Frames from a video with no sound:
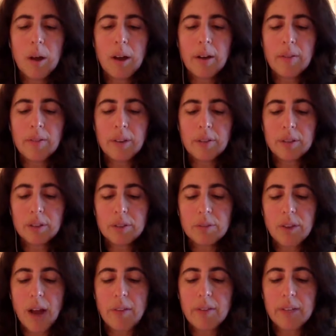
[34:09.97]
of
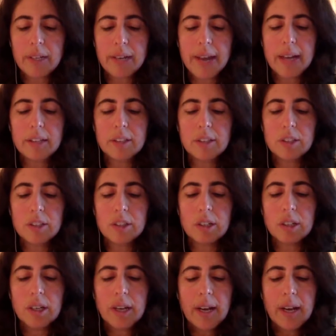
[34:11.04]
surviving cancer,